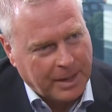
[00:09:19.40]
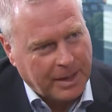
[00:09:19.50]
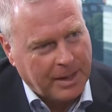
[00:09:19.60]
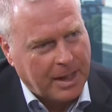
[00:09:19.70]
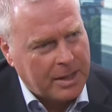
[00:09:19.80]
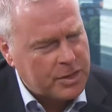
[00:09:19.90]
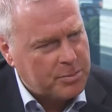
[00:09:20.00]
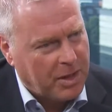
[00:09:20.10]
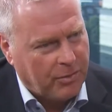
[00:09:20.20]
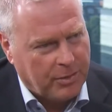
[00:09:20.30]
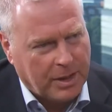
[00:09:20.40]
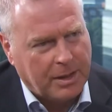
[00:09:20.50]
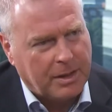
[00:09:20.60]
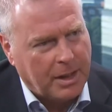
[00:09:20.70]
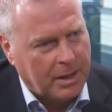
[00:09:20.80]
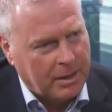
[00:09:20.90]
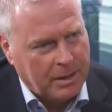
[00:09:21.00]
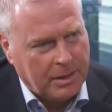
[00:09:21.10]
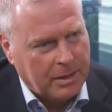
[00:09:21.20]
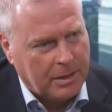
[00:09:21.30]
and others may think then
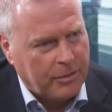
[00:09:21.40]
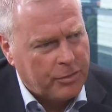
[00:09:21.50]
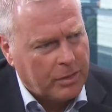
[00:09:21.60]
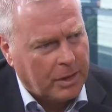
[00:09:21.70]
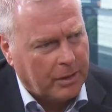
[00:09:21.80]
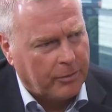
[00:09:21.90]
differently.